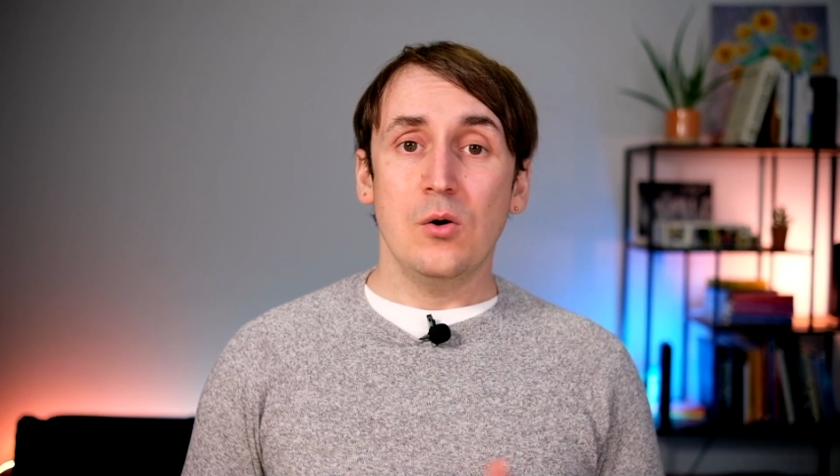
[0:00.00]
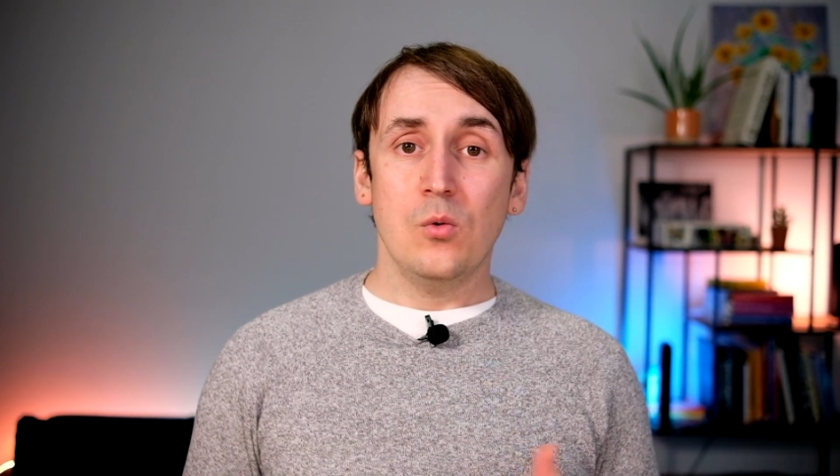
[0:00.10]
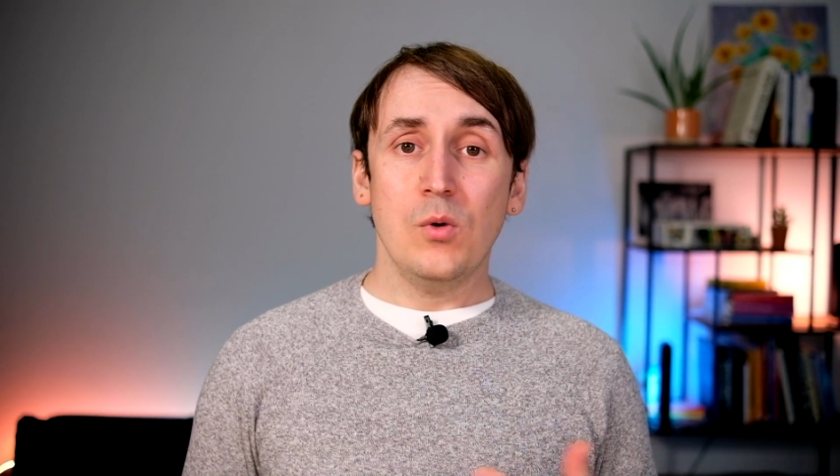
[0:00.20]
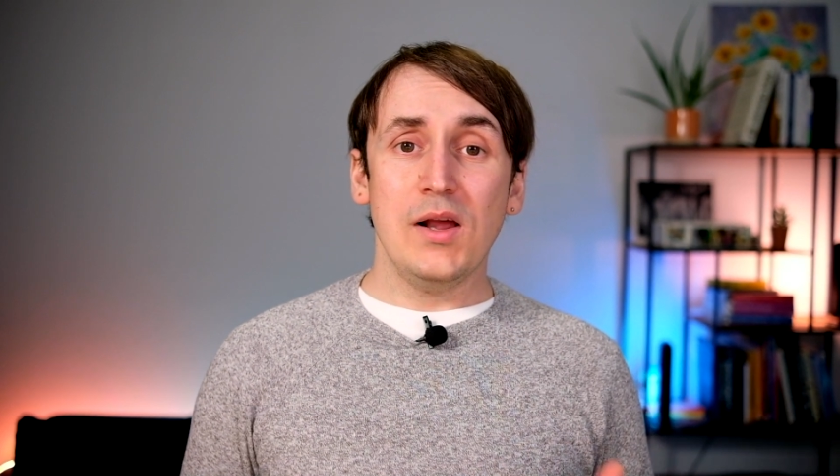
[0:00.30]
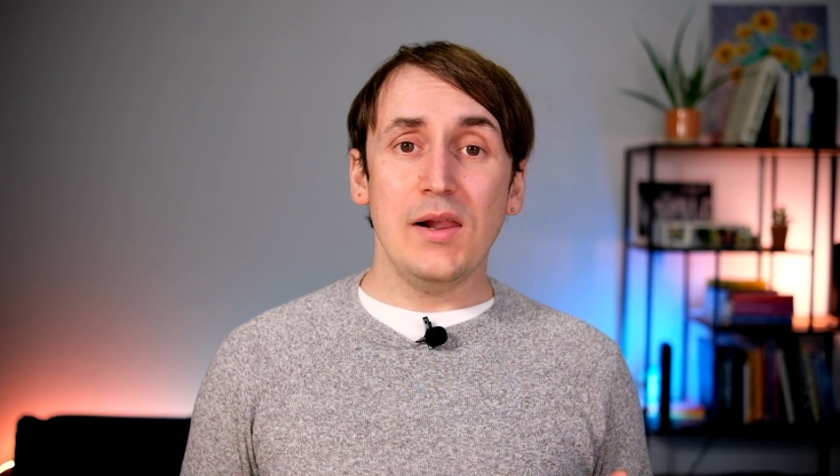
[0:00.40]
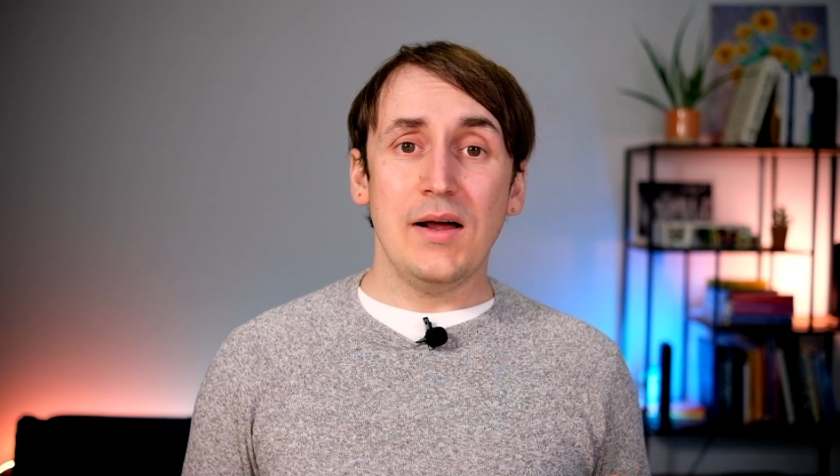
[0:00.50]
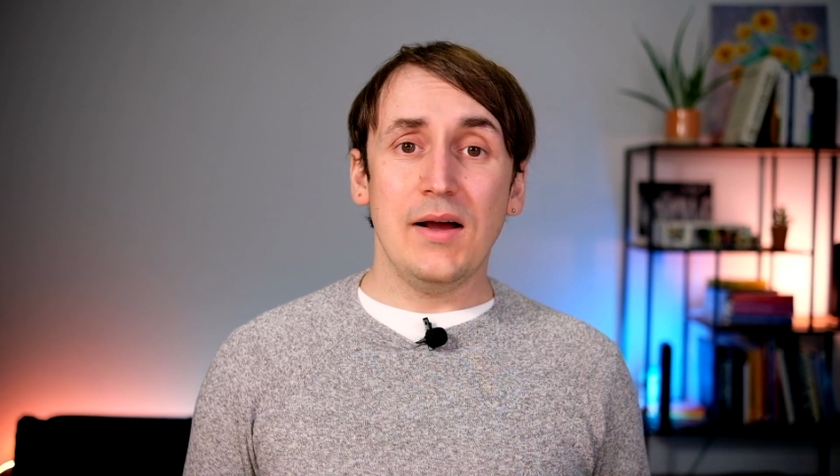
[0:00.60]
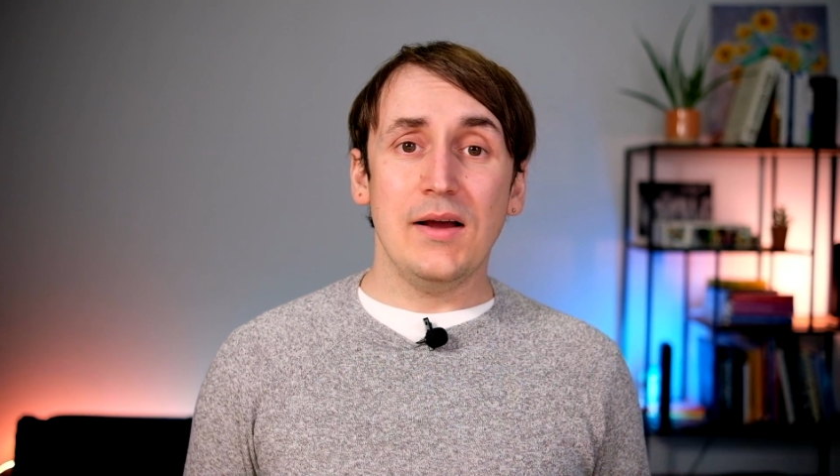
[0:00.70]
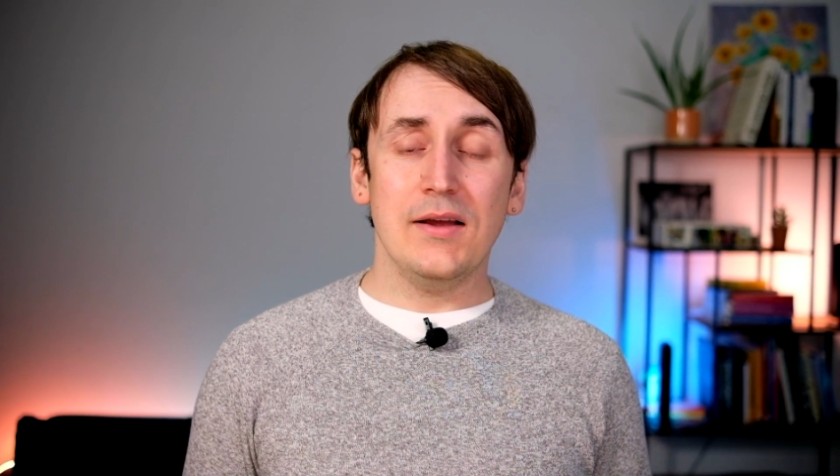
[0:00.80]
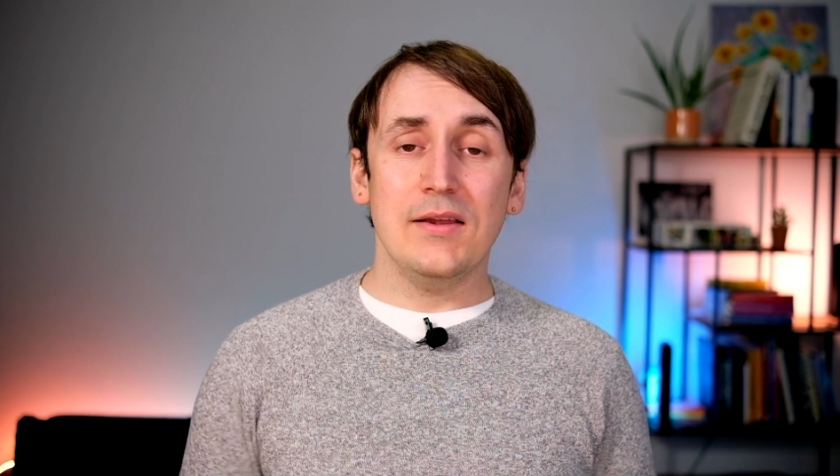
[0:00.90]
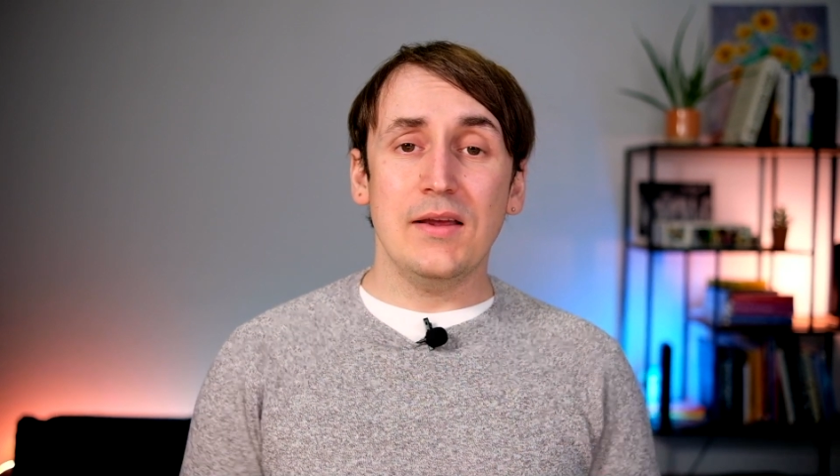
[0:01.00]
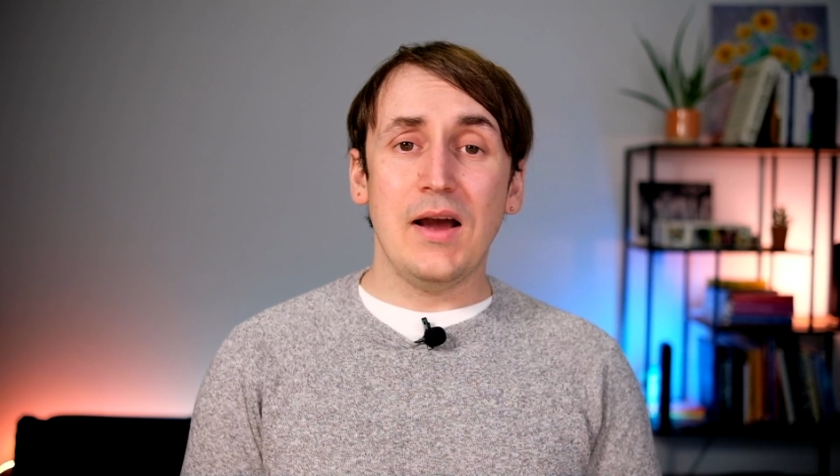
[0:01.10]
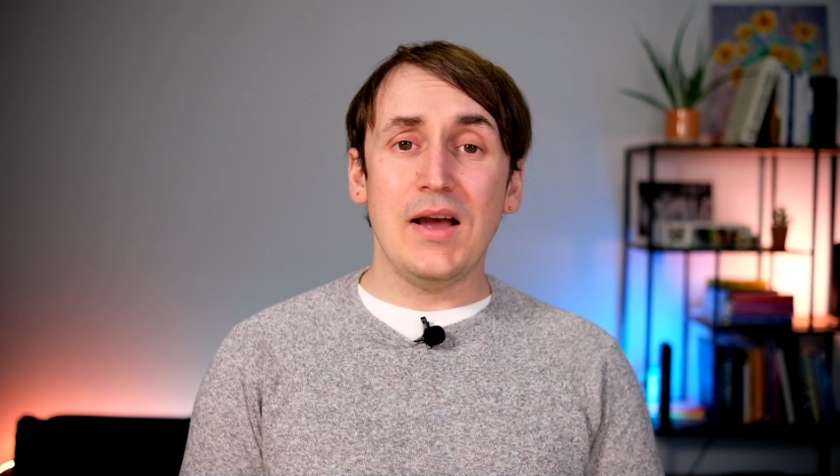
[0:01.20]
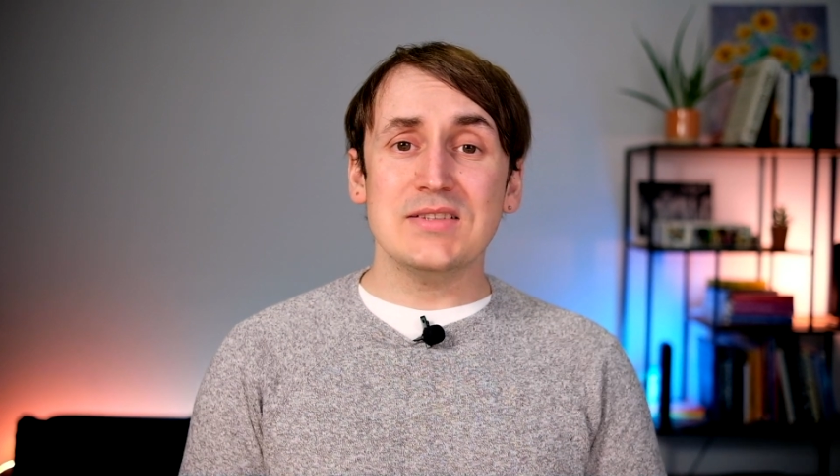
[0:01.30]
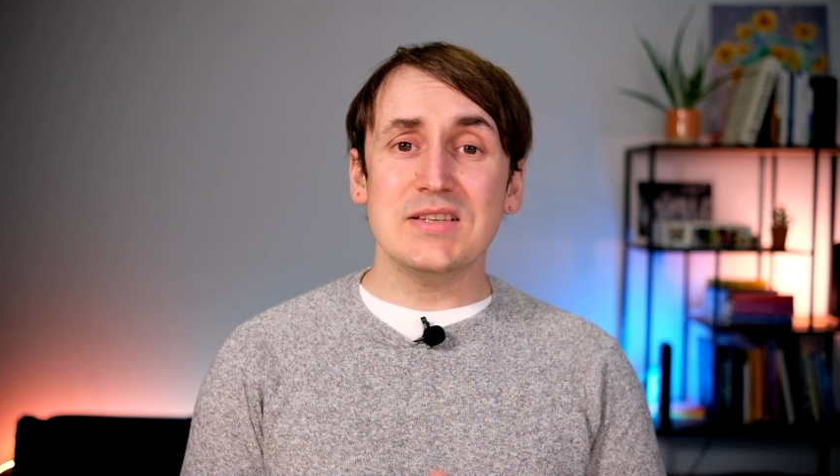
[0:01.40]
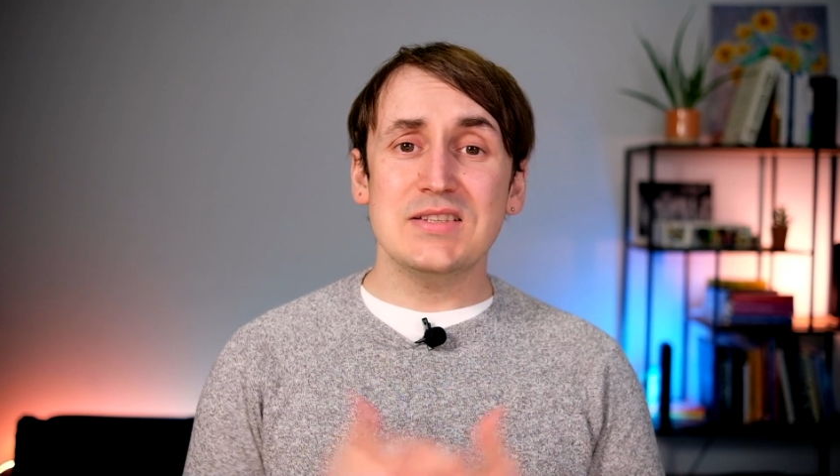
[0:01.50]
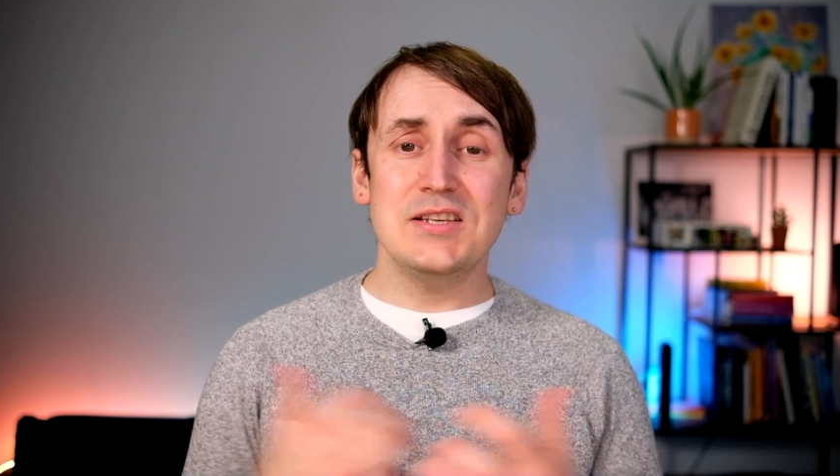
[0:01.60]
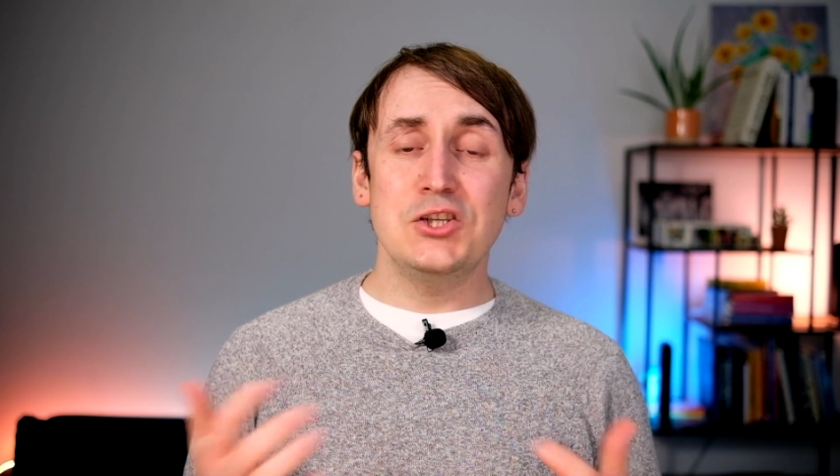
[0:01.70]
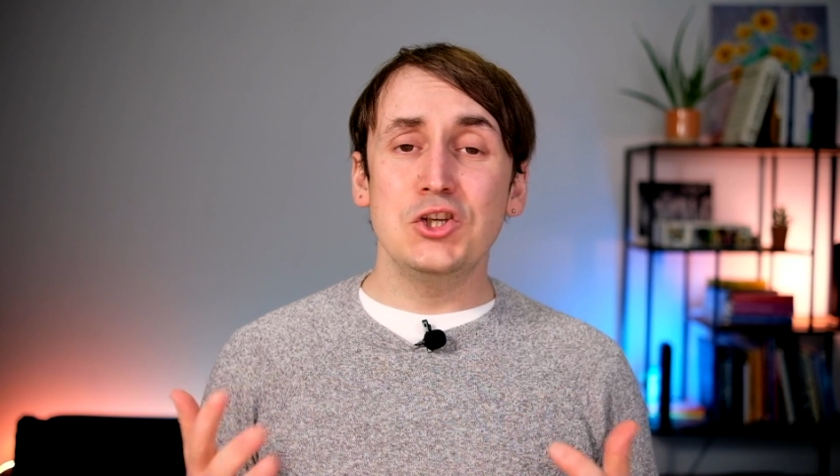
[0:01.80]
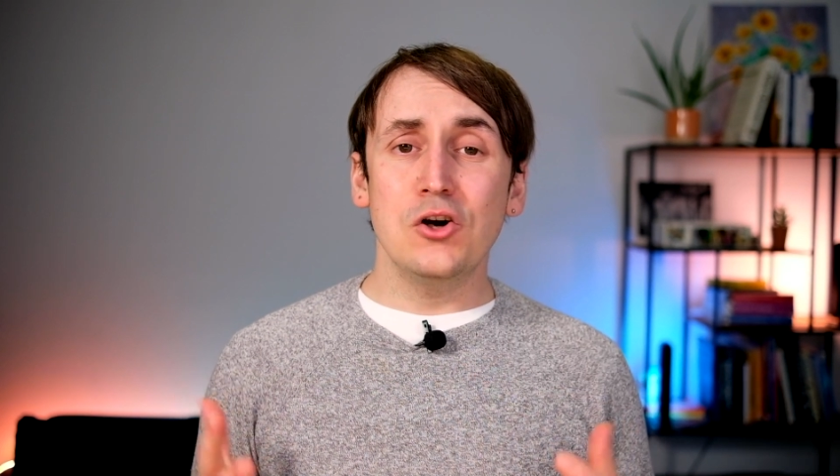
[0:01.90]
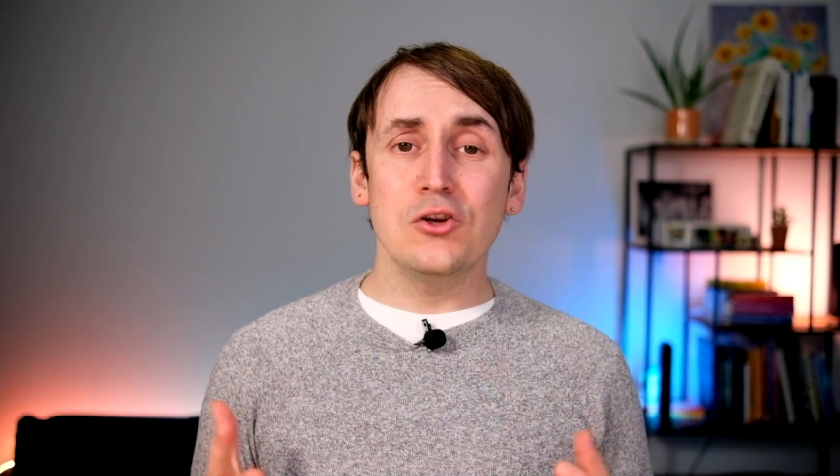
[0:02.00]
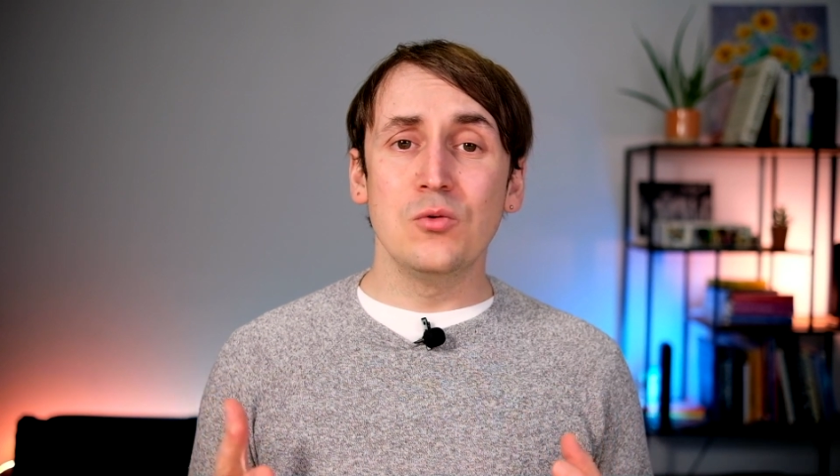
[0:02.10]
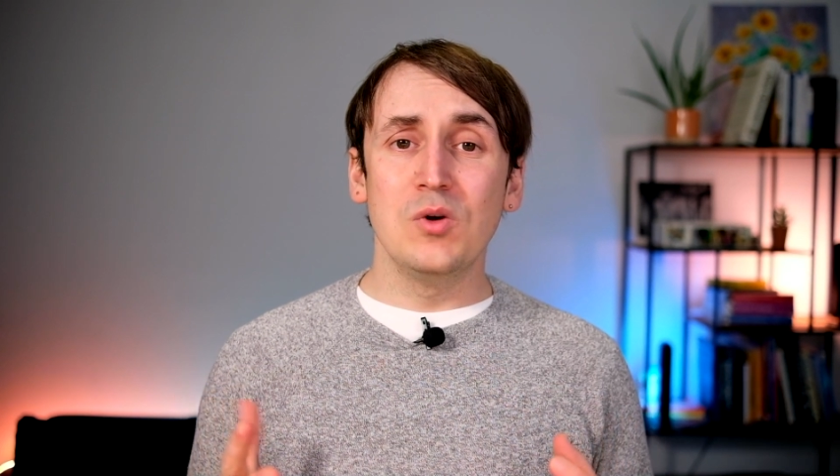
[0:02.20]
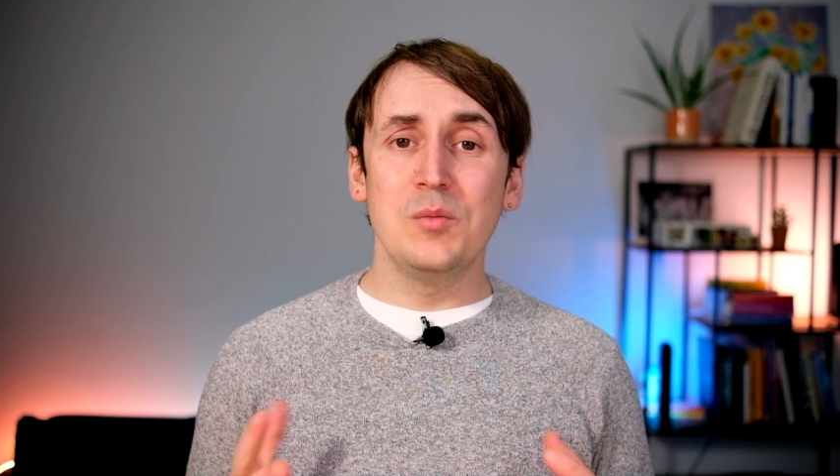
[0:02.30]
Well, as a CTO, you will